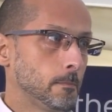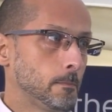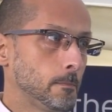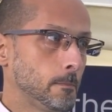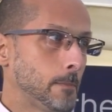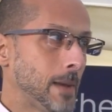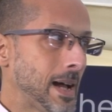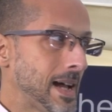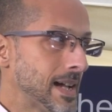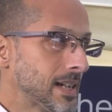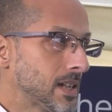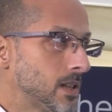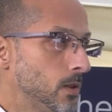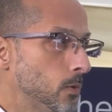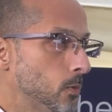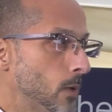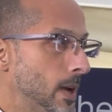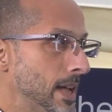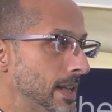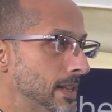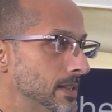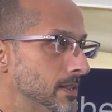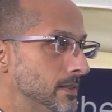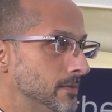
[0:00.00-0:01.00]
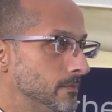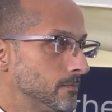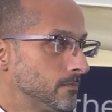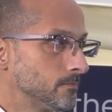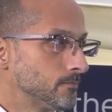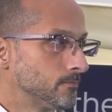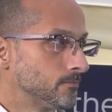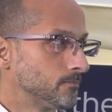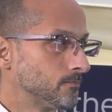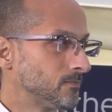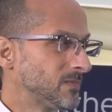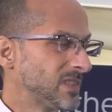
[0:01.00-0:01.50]
Back when,
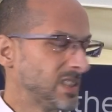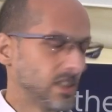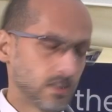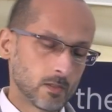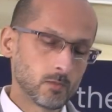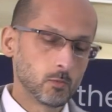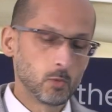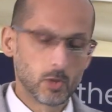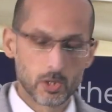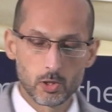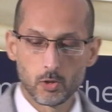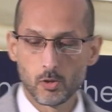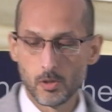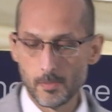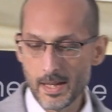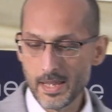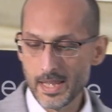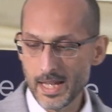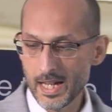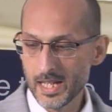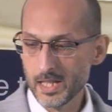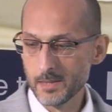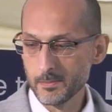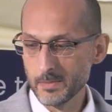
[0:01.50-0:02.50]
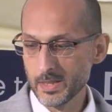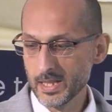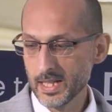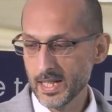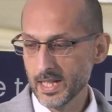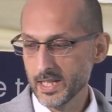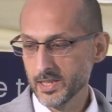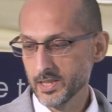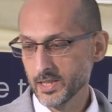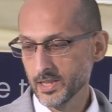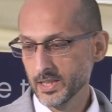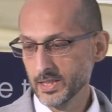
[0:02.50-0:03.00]
we'll talk about that in a minute
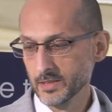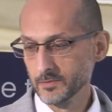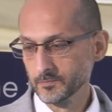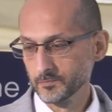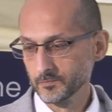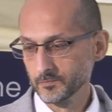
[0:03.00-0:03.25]
actually.